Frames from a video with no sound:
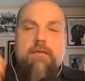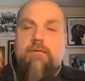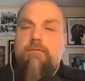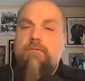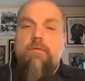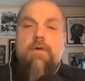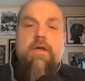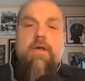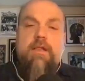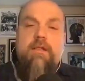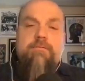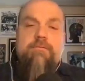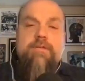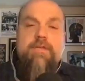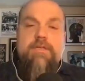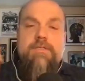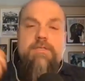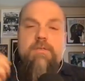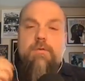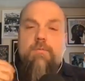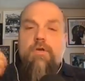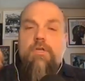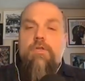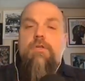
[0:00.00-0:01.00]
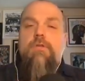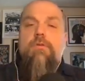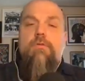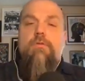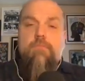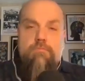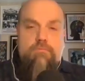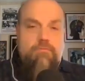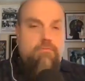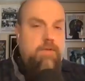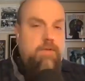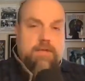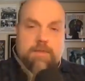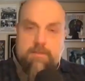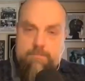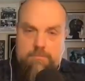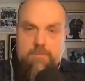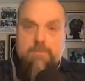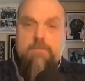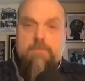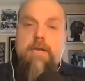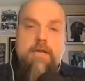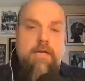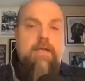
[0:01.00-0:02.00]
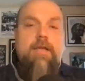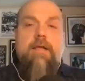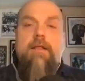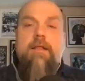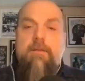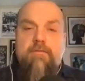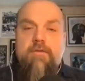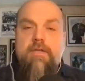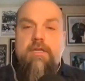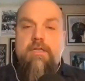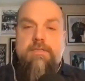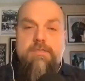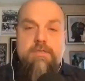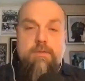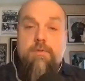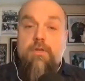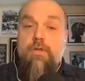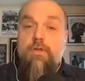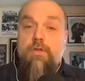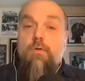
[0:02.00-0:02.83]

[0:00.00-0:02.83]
if you elevate someone, you like, great, I elevated someone.